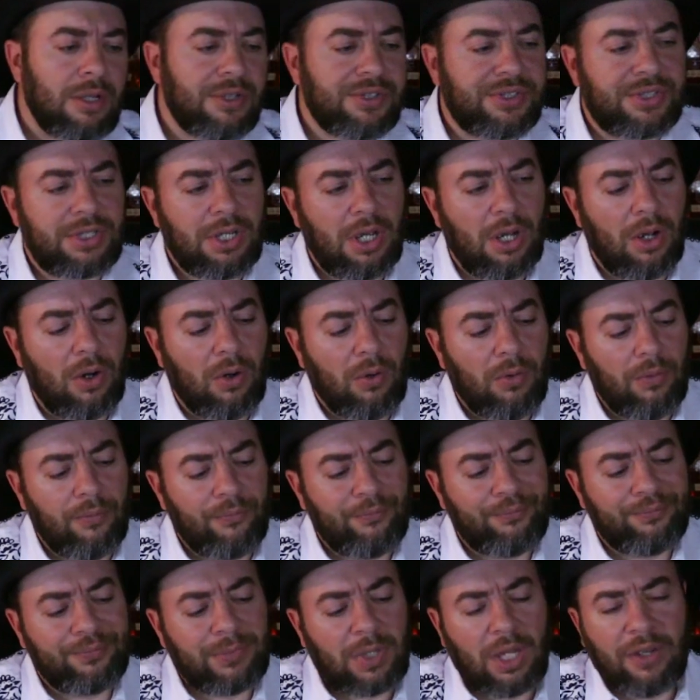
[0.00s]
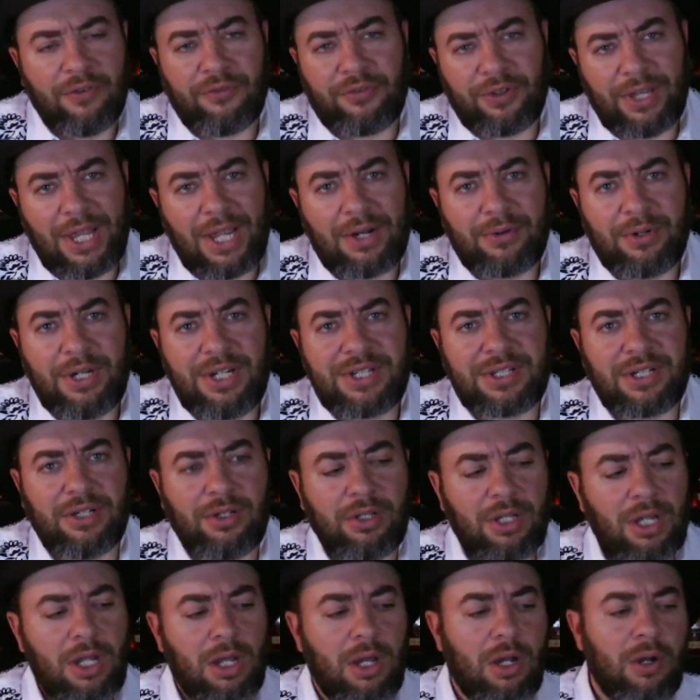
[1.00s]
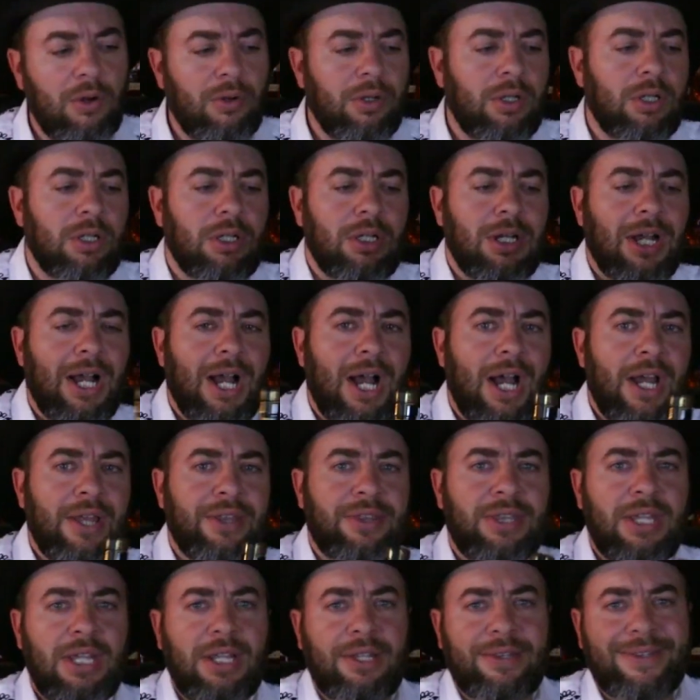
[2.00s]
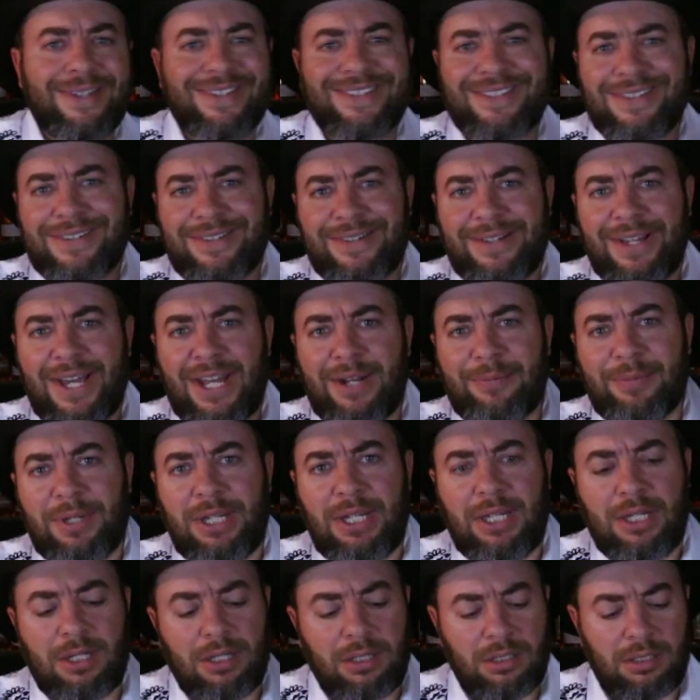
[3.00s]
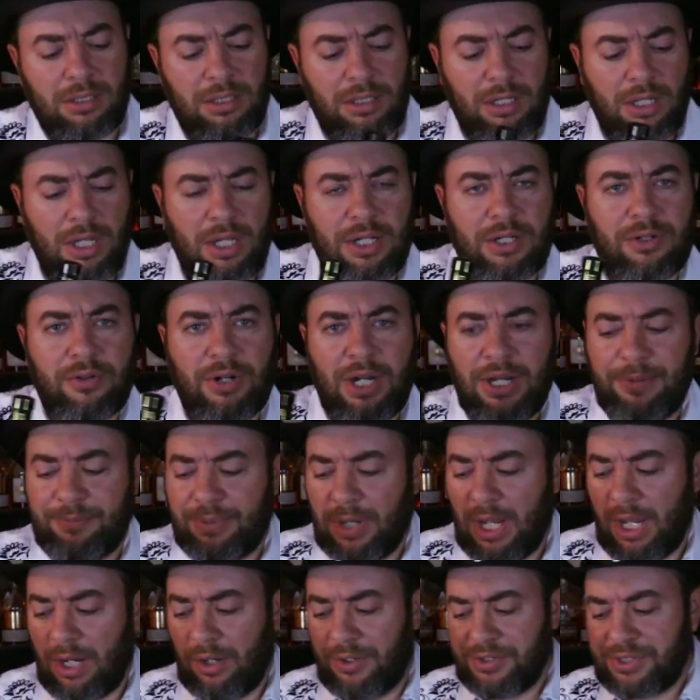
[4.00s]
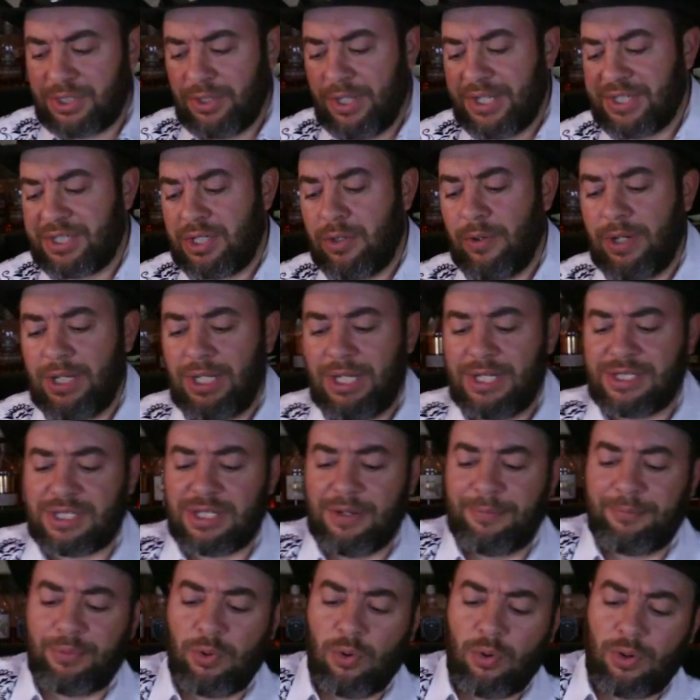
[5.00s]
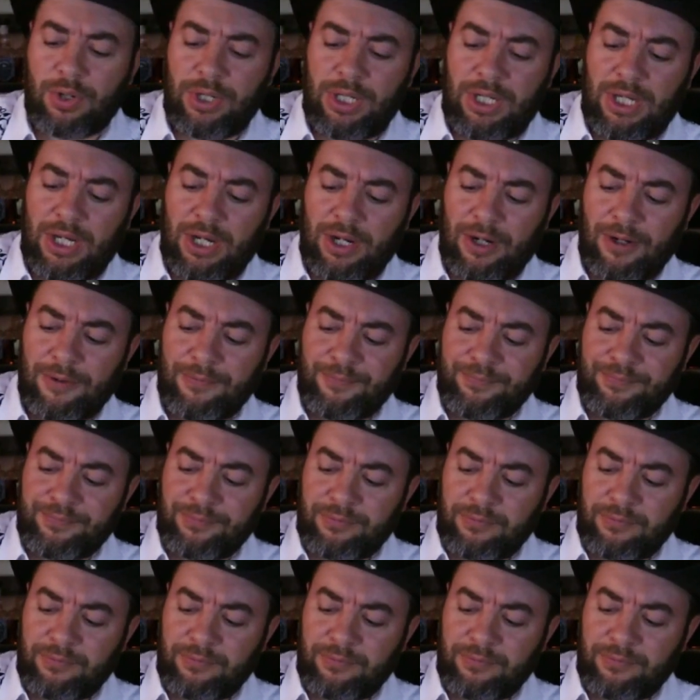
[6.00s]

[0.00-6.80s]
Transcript: So, for that reason alone, I think this has got to be a great bottle. So let's go ahead and get some poured here.